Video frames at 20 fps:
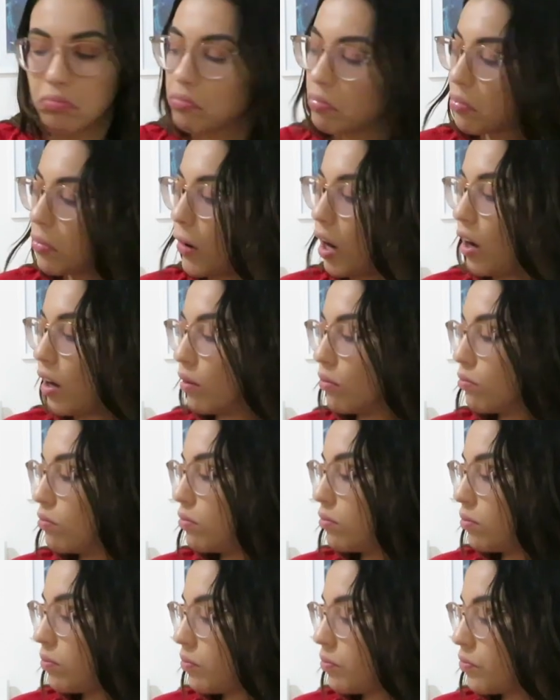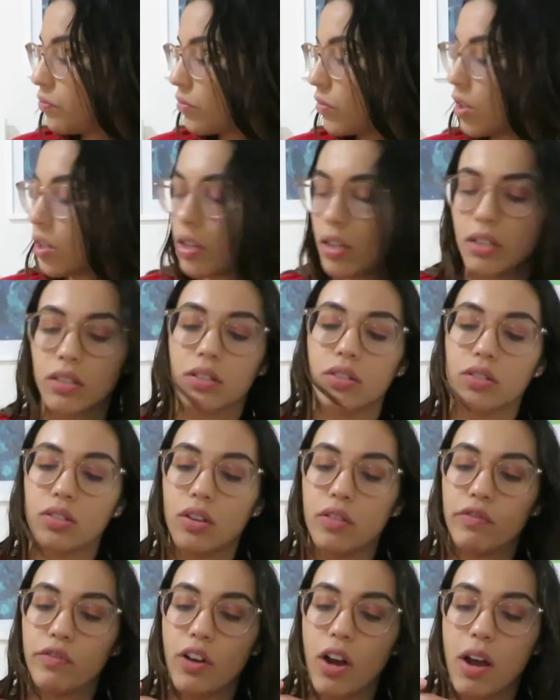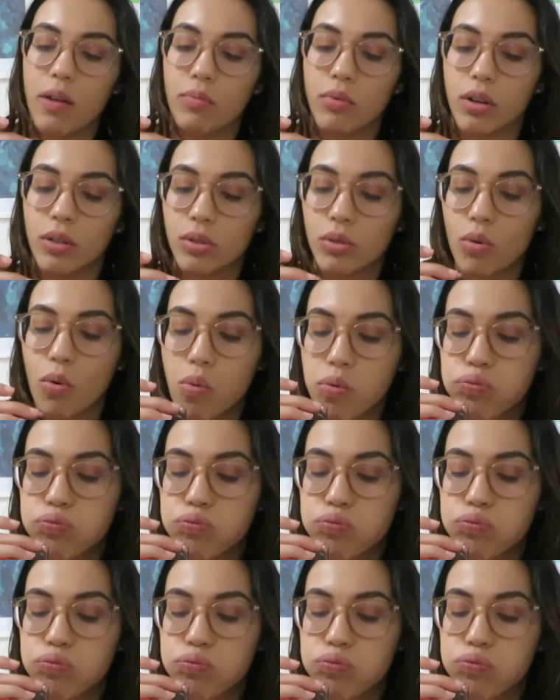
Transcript: Okay. It's good for eyebrows.